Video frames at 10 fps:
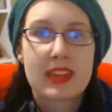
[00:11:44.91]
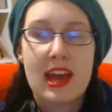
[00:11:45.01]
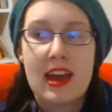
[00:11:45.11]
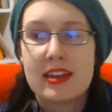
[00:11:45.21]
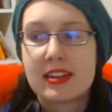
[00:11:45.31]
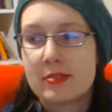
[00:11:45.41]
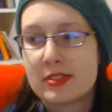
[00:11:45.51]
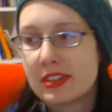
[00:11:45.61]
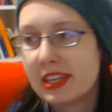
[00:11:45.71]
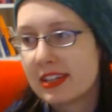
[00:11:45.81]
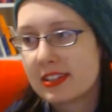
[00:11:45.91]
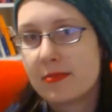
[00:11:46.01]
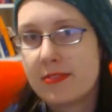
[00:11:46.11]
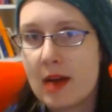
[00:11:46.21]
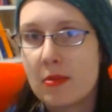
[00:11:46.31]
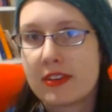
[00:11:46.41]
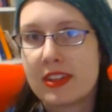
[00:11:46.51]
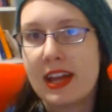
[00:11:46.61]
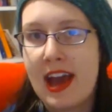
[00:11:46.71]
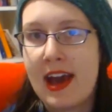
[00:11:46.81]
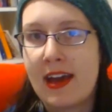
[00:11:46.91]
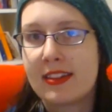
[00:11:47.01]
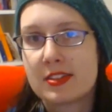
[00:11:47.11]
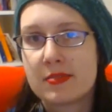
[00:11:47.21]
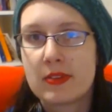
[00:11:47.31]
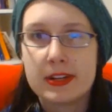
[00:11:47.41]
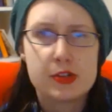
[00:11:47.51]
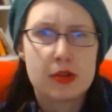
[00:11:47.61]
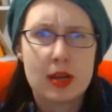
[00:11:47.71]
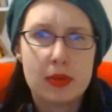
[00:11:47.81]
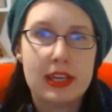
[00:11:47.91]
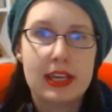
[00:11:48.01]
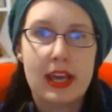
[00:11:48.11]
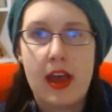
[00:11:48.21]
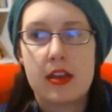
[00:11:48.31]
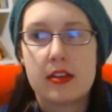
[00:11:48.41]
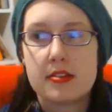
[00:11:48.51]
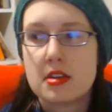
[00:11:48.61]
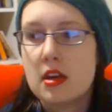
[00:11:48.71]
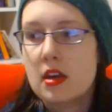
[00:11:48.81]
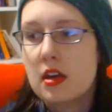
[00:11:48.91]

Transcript: And I was looking at some fabric that I had that's very drapey and